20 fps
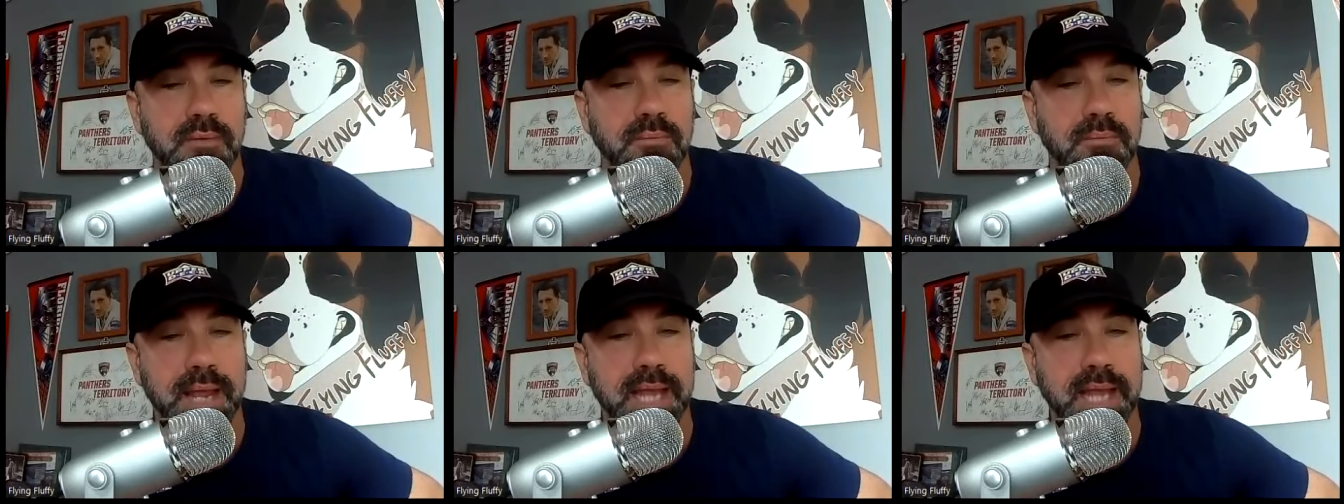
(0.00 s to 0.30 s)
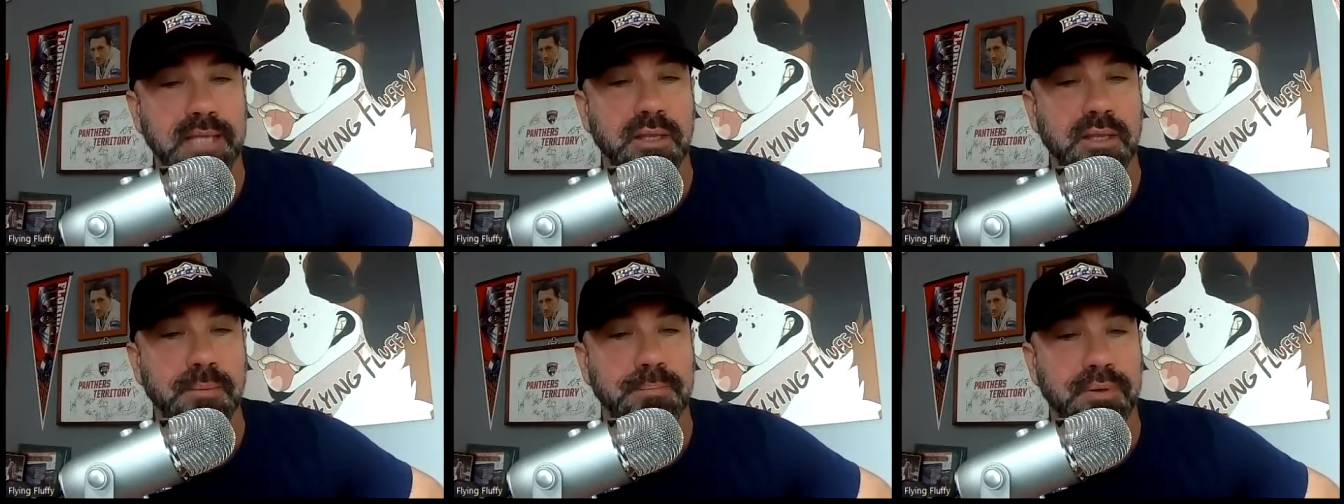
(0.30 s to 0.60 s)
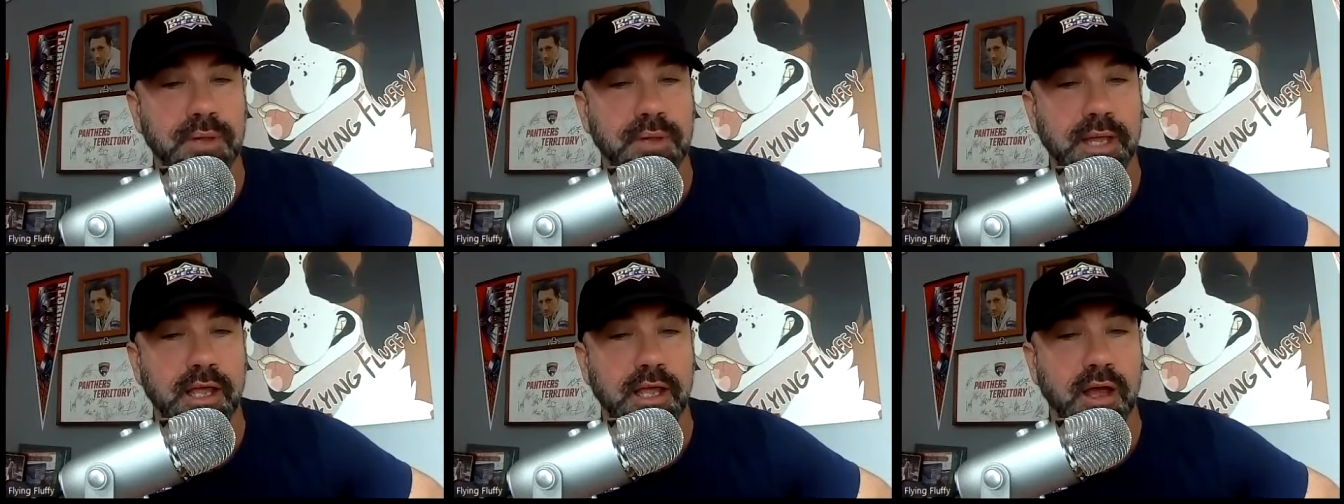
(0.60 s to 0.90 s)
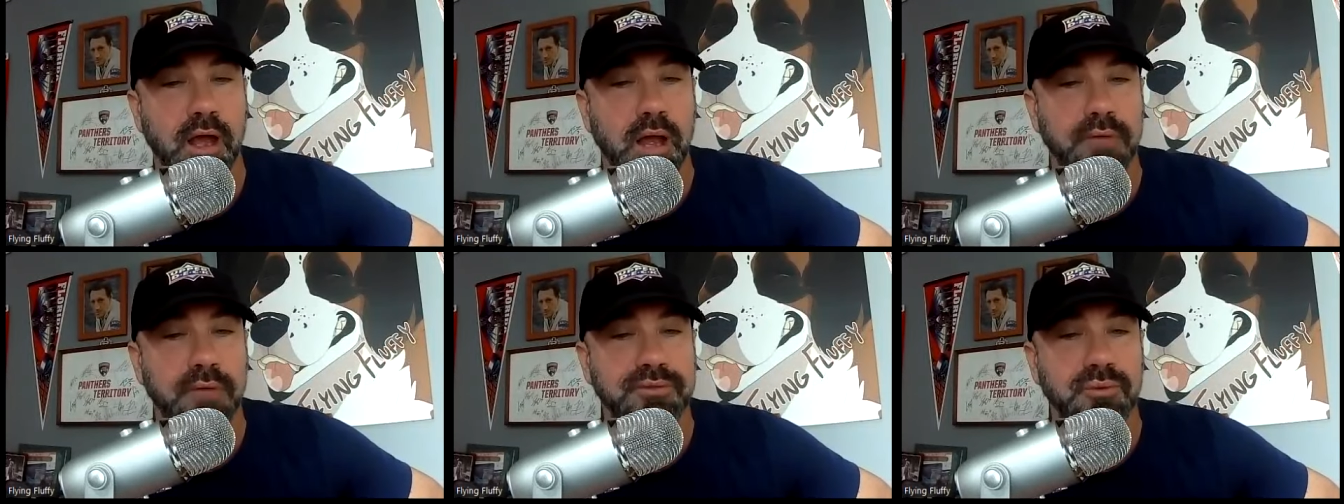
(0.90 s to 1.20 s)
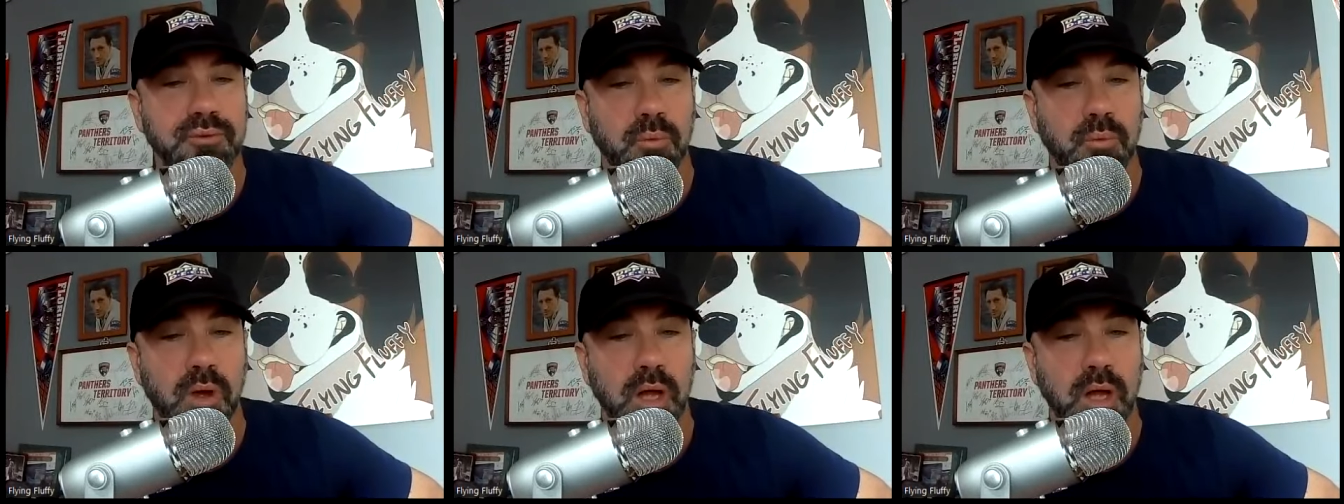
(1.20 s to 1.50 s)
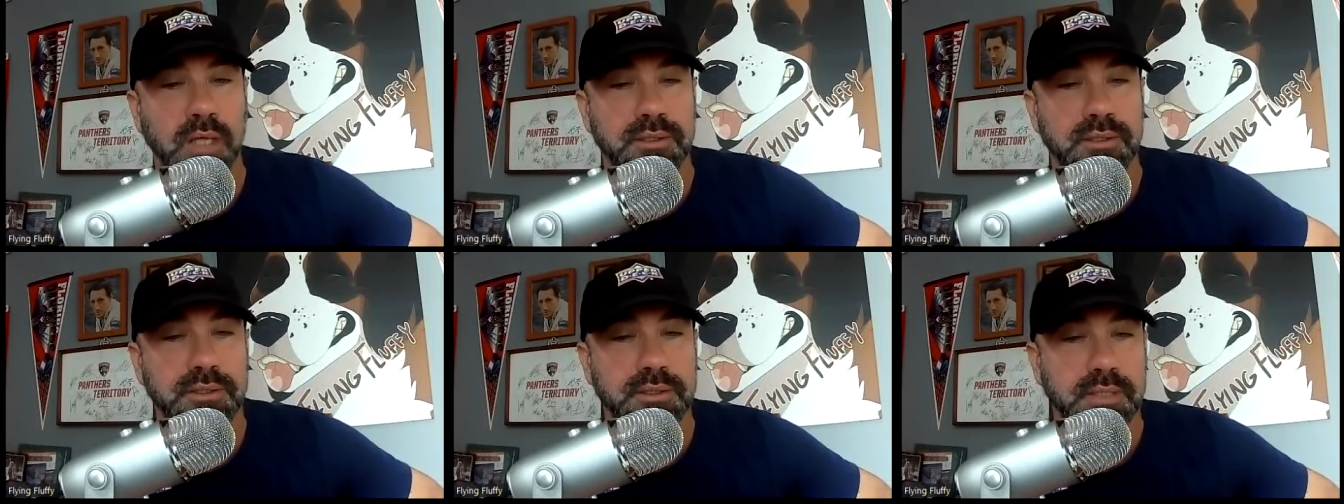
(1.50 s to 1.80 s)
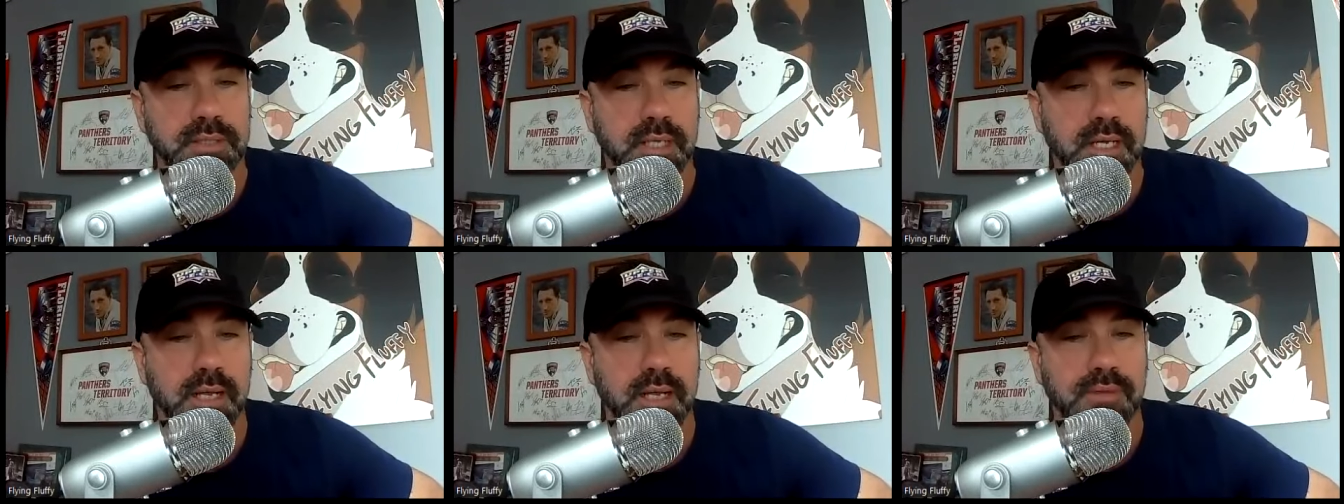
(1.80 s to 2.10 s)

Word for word: made the playoffs once.